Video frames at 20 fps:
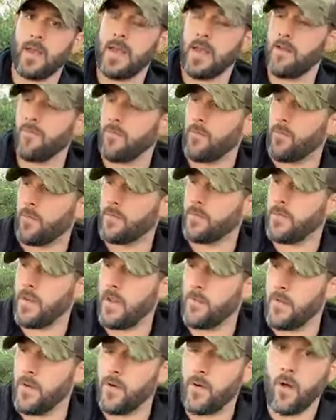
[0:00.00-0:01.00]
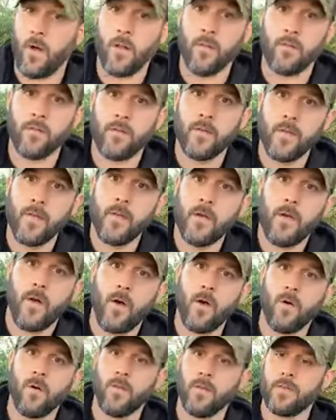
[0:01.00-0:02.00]
I have almost damn near all of
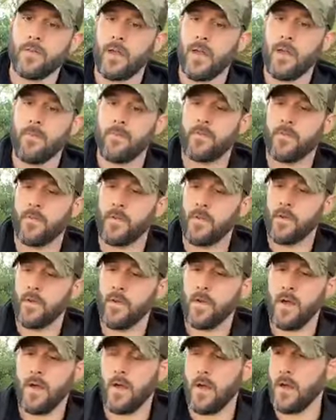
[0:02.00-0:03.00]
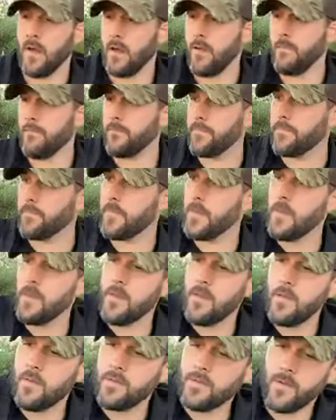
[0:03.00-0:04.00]
all of the types. Um,
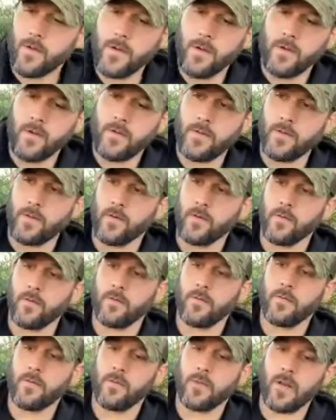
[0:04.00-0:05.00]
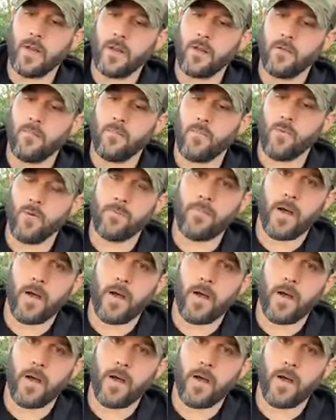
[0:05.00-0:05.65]
so your your kind of your more